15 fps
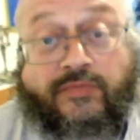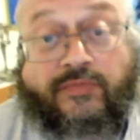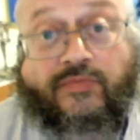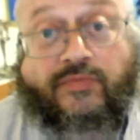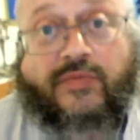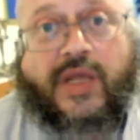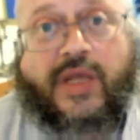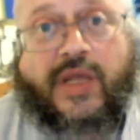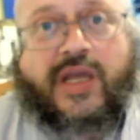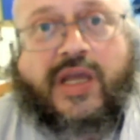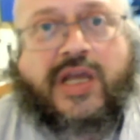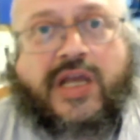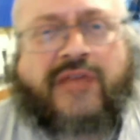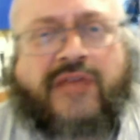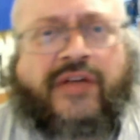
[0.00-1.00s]
Even if they're
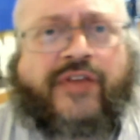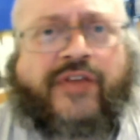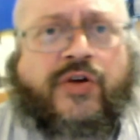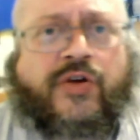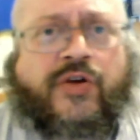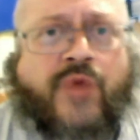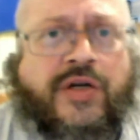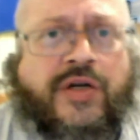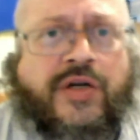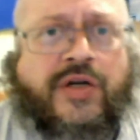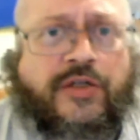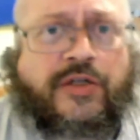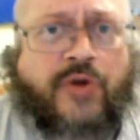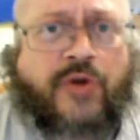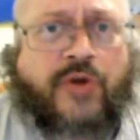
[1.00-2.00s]
20 years old,
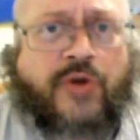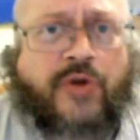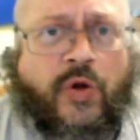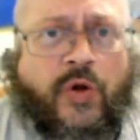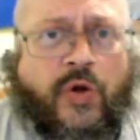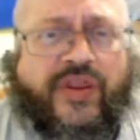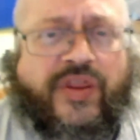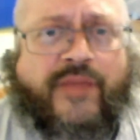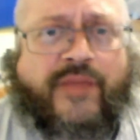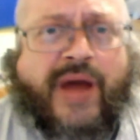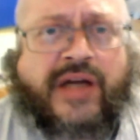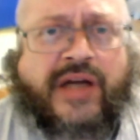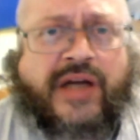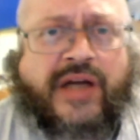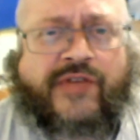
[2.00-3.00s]
with the mind of a
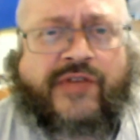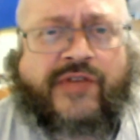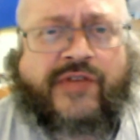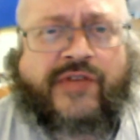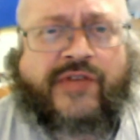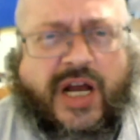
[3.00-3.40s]
child.